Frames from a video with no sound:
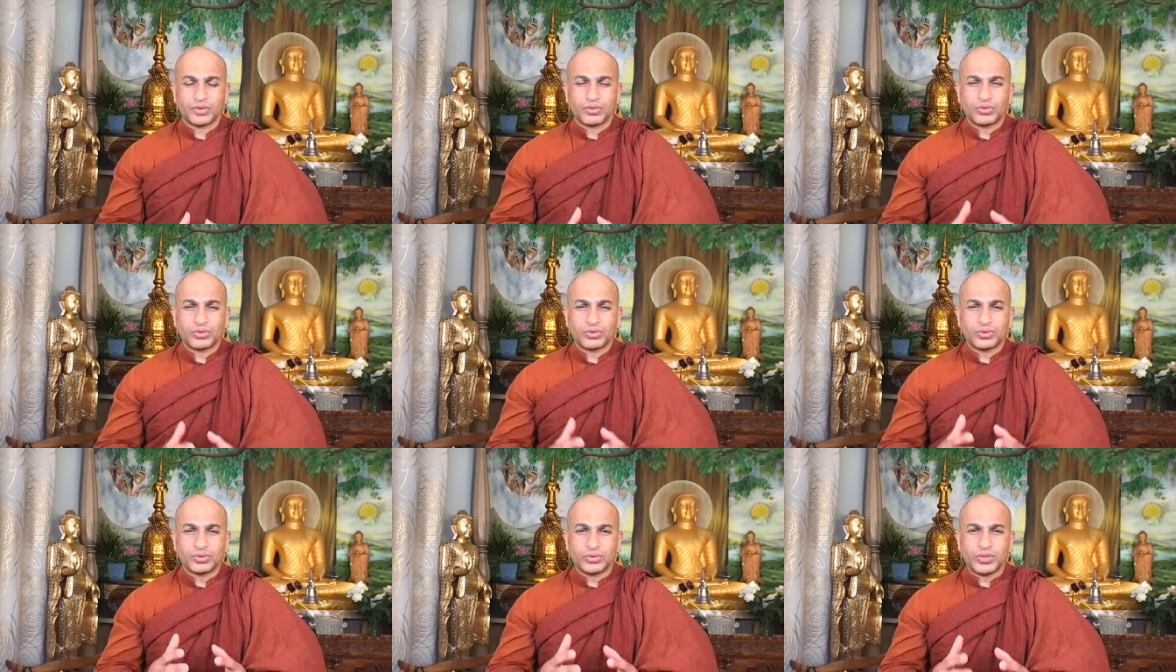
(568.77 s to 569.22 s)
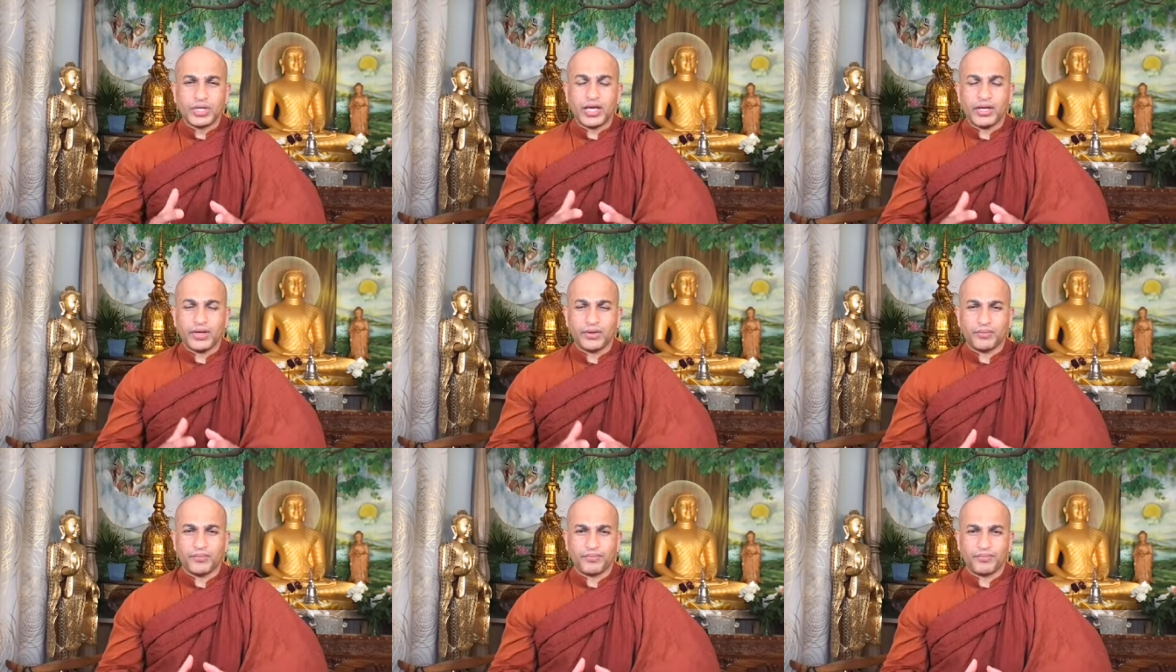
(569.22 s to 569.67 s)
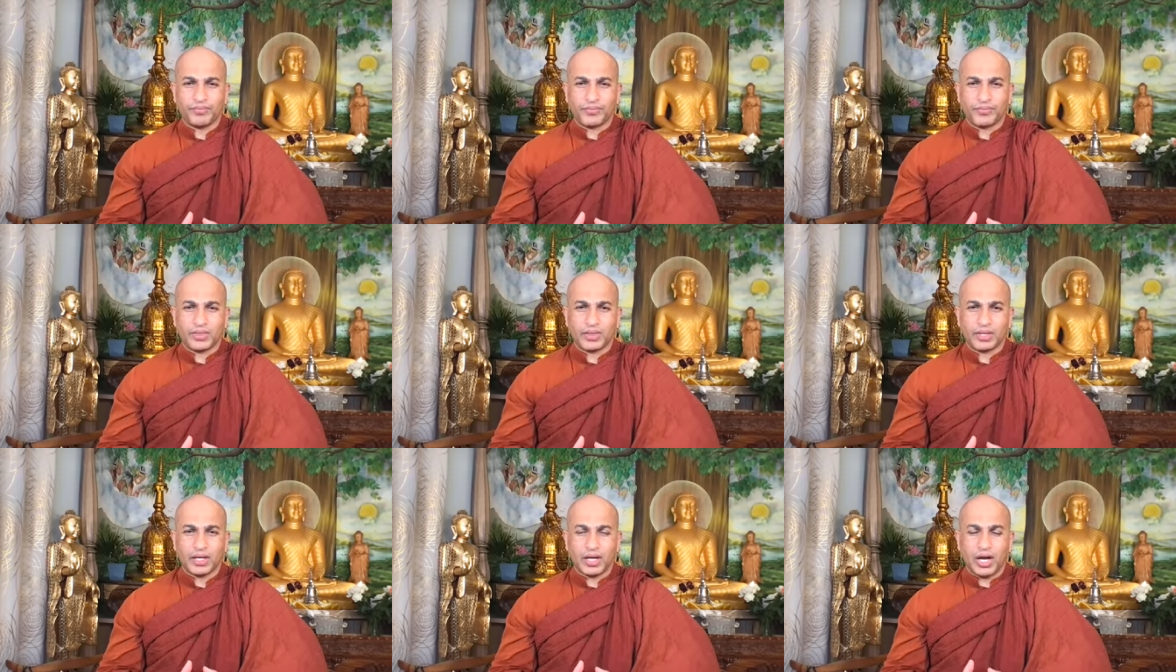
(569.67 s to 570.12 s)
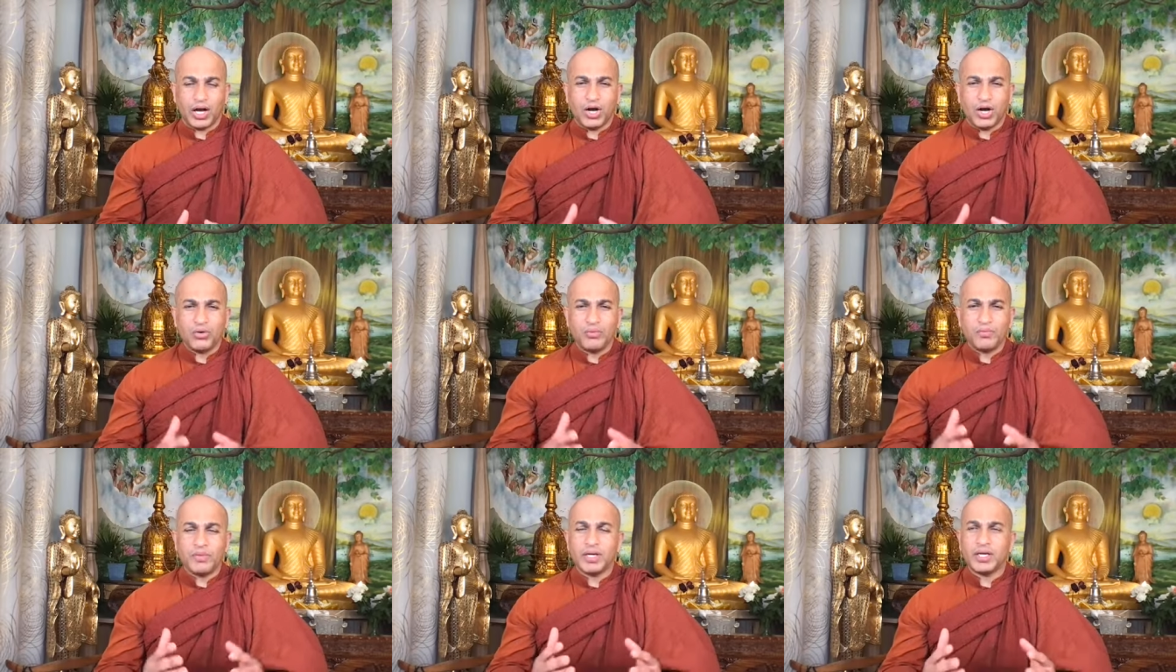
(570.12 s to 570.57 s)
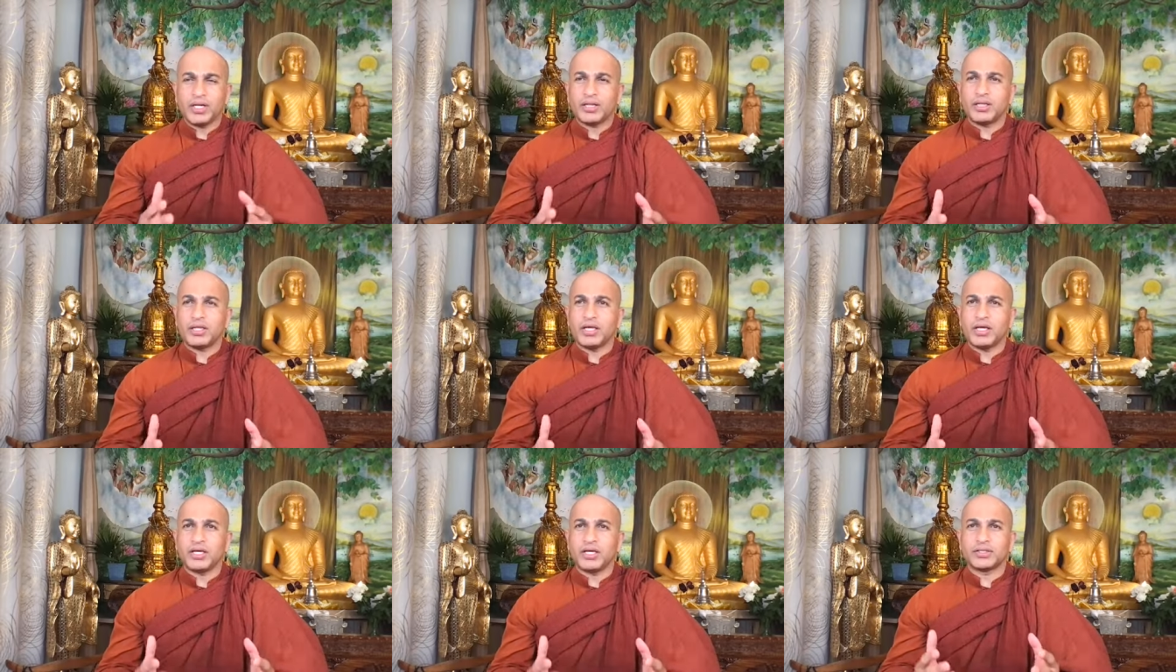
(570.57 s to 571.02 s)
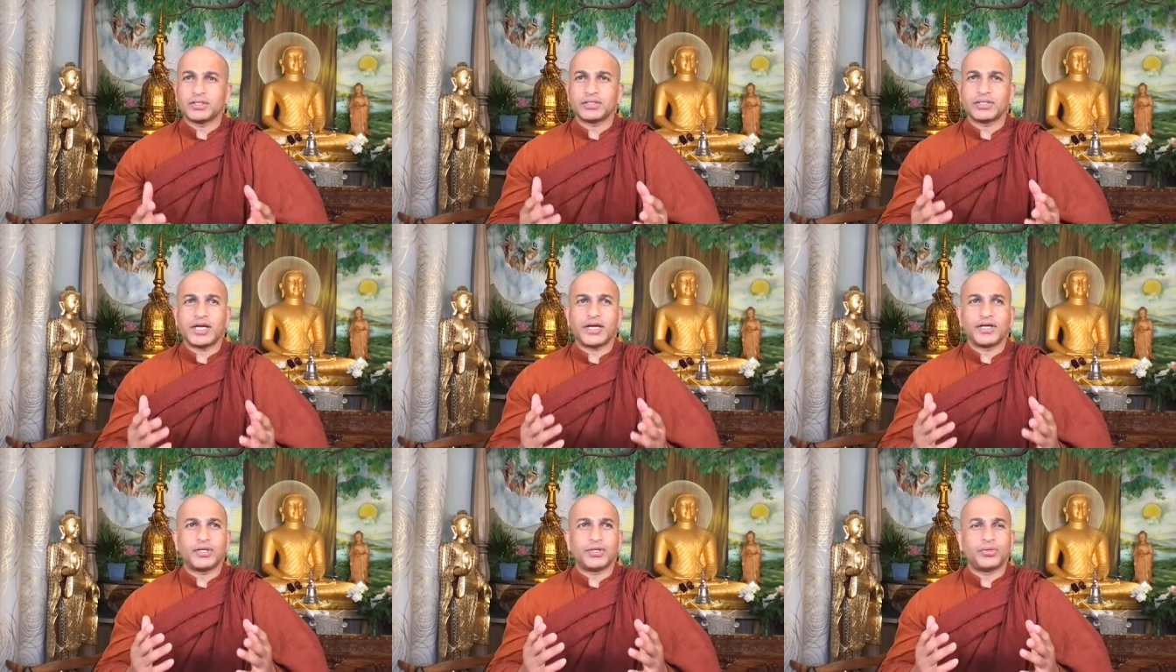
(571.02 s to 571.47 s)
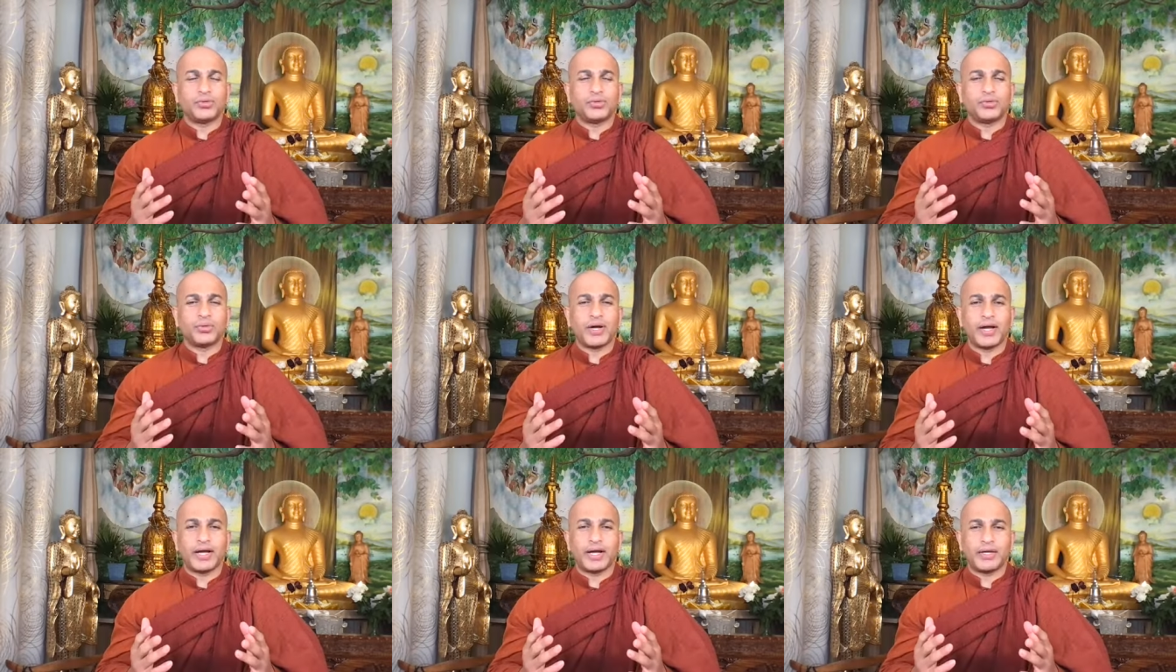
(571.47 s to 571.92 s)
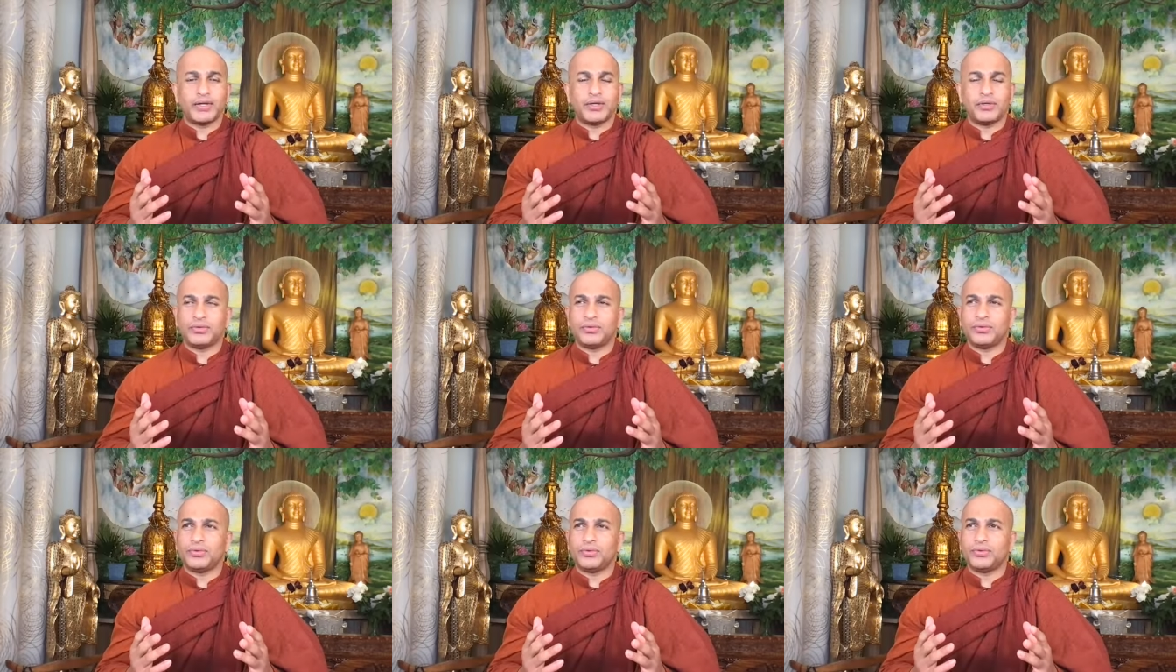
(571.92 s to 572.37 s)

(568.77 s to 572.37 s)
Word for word: to today, how many things that you had